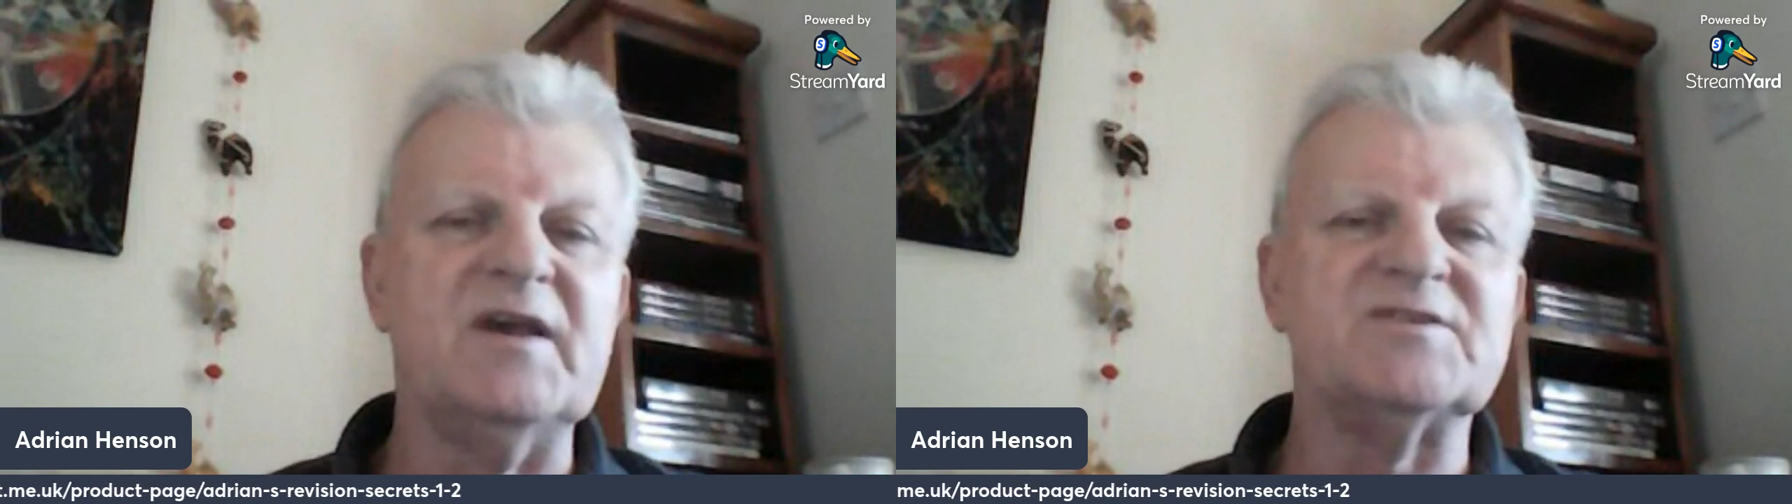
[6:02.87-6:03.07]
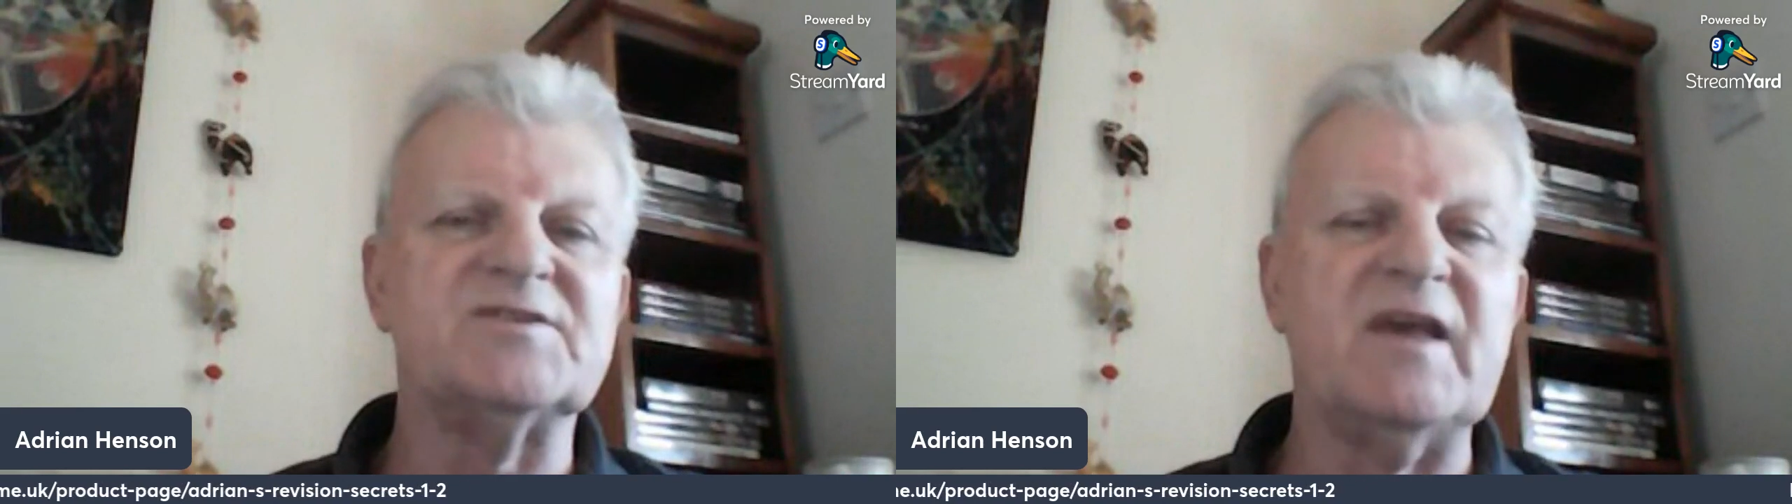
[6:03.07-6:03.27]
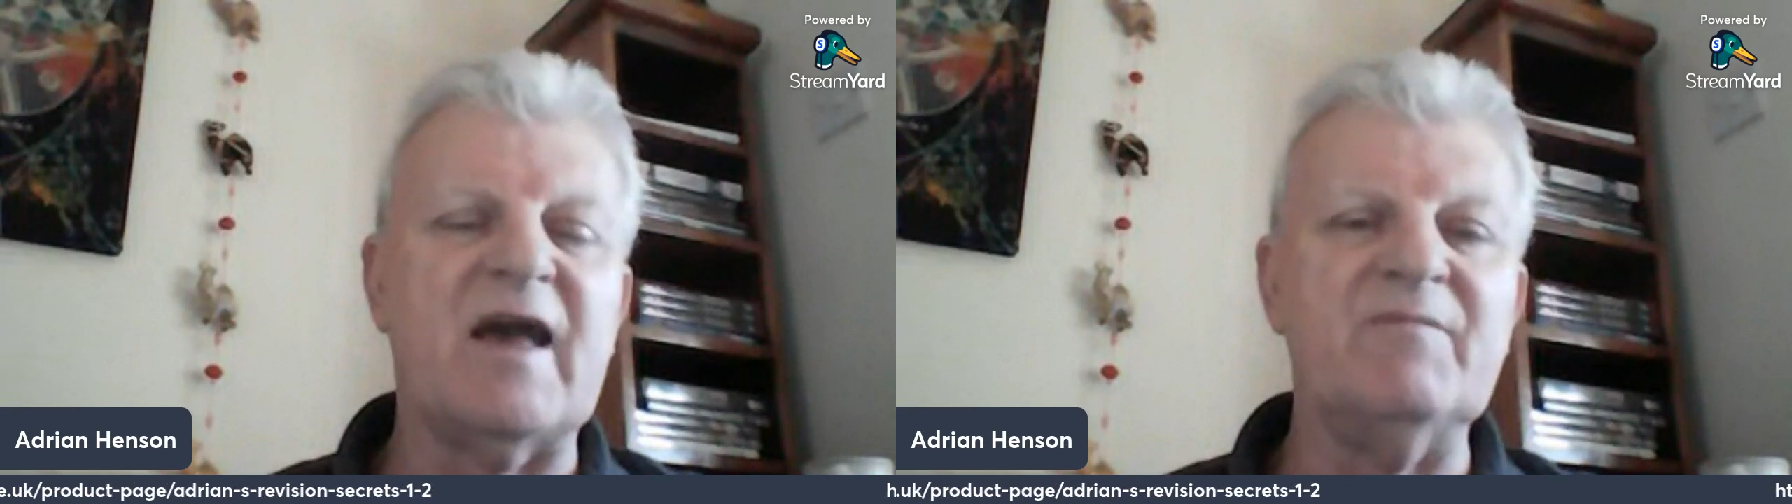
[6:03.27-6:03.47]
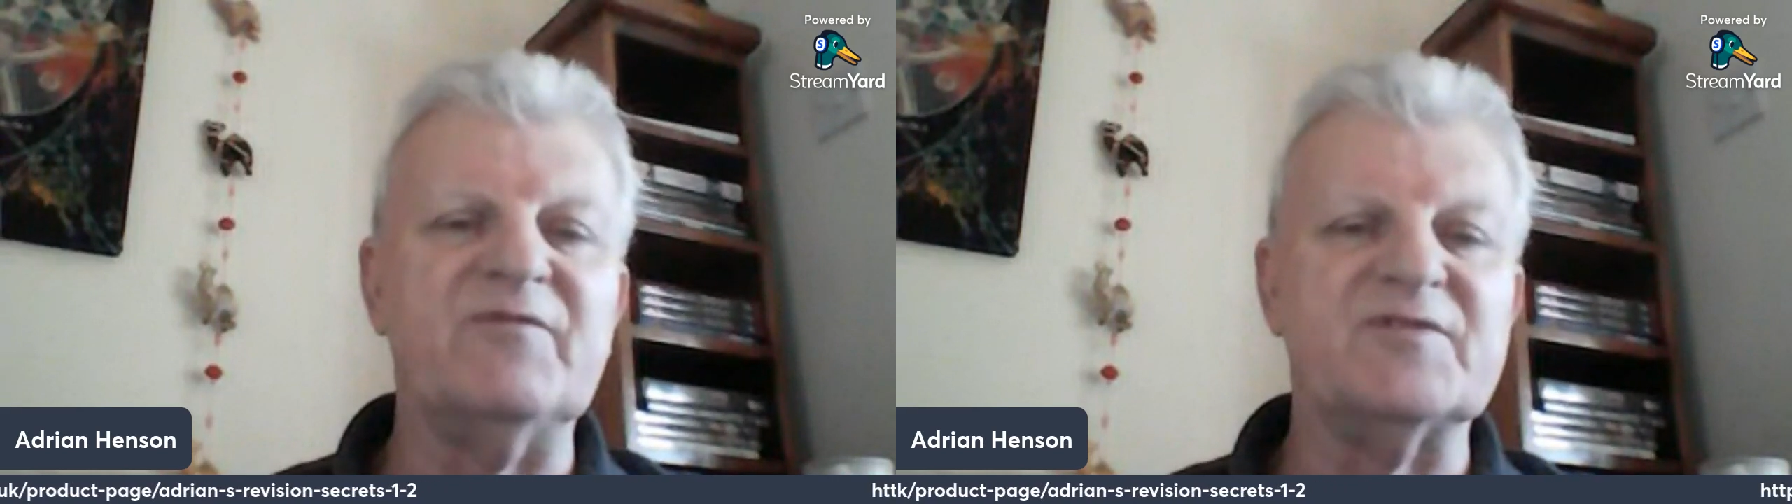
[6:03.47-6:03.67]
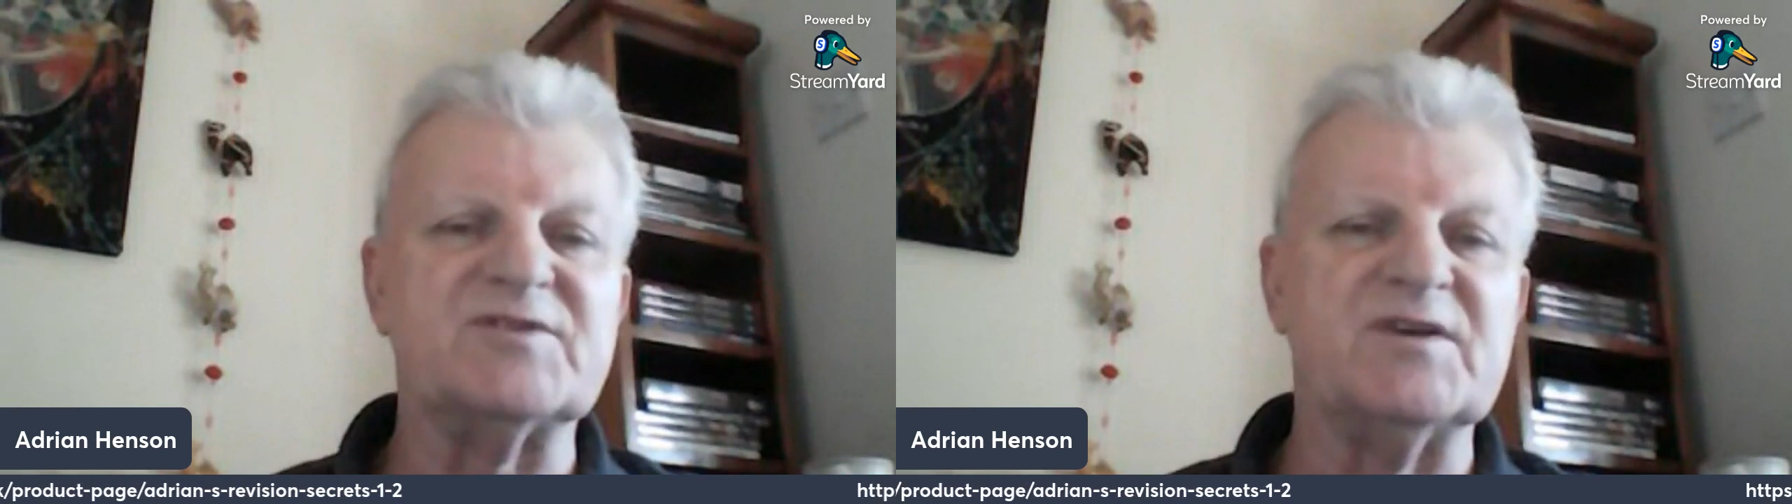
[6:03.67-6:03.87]
is the
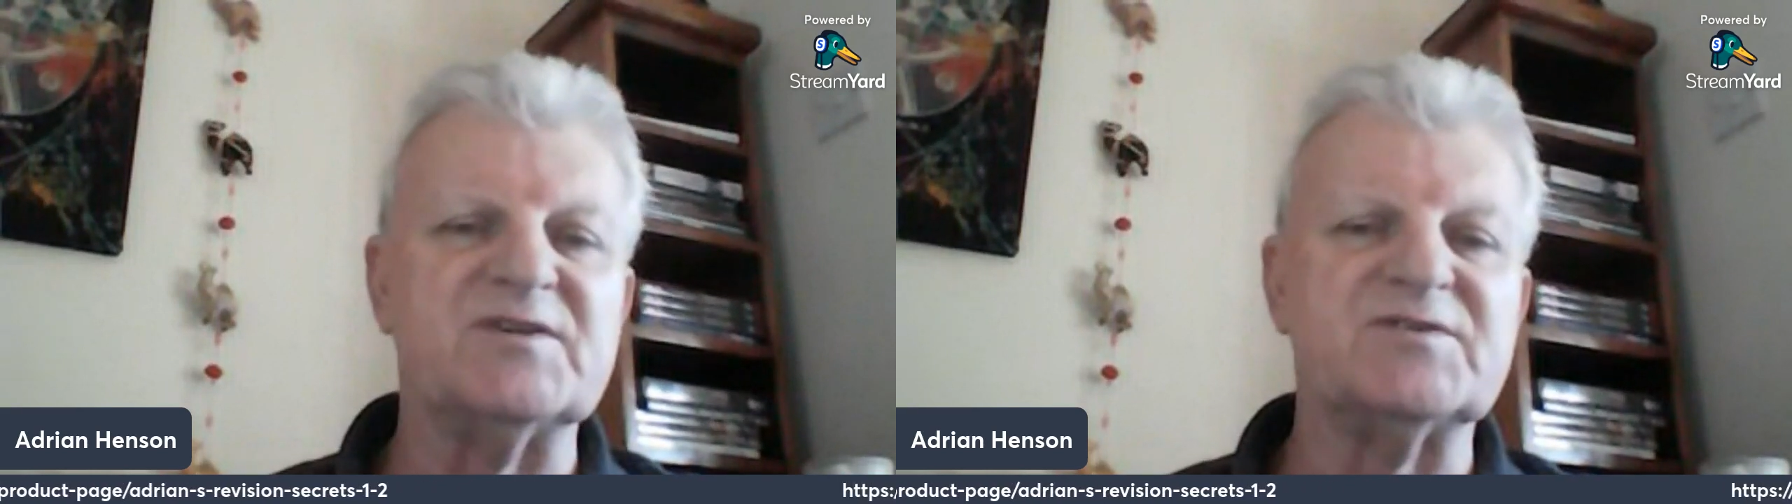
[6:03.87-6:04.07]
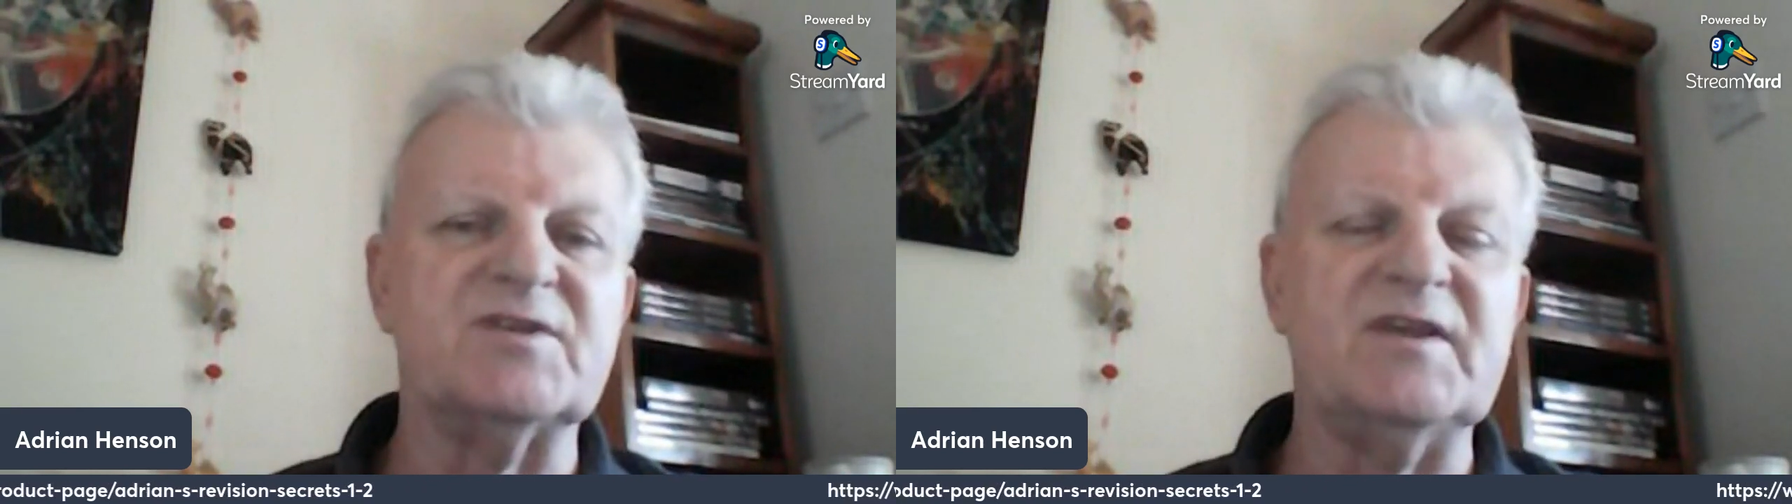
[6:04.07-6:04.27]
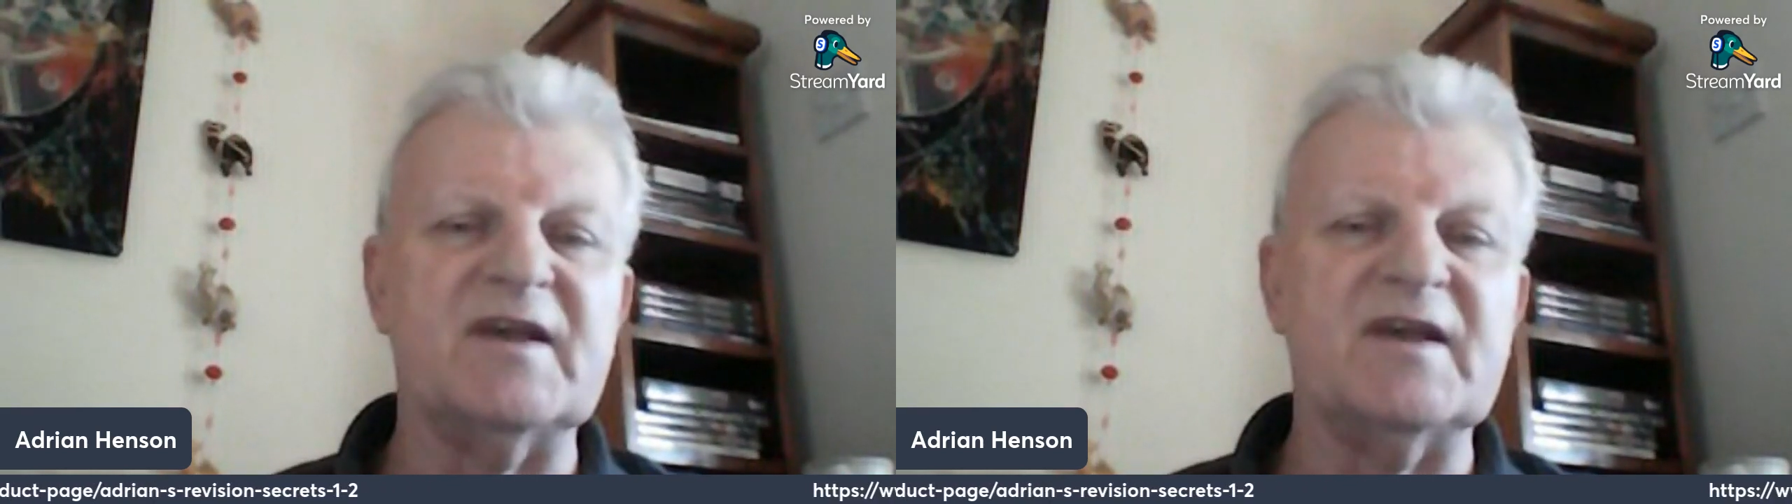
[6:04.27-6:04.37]
emphasis that